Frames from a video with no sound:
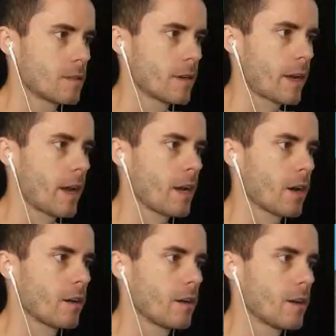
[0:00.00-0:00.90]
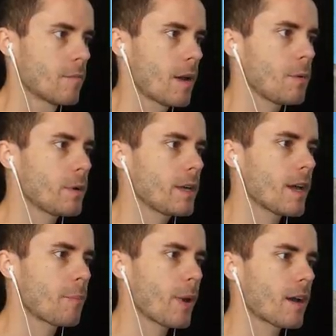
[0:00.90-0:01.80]
Okay, hang on. Maybe we can
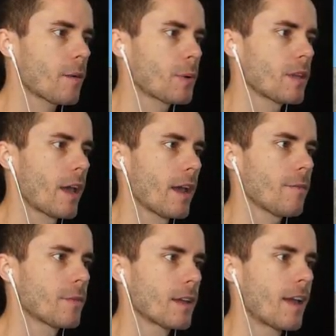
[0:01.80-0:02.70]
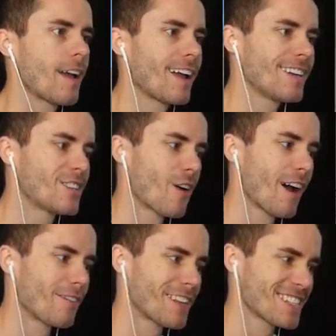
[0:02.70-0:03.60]
get back up in there and
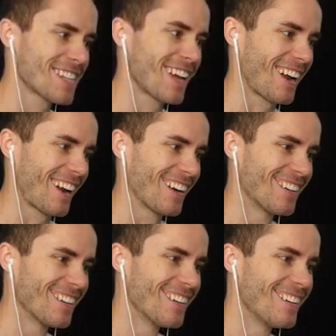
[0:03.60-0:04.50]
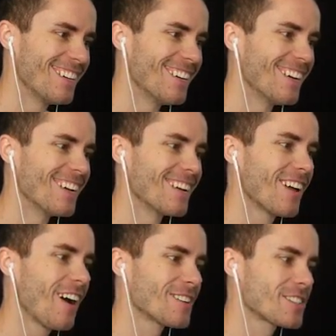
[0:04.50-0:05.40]
drive this thing.
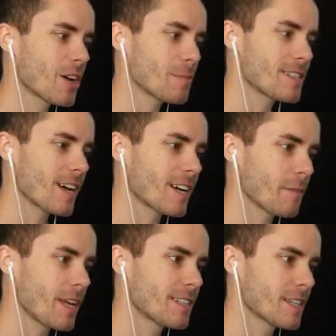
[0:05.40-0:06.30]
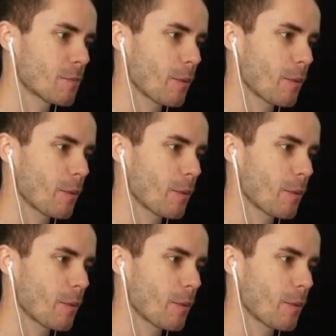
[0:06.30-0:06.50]
No, stop sucking me into the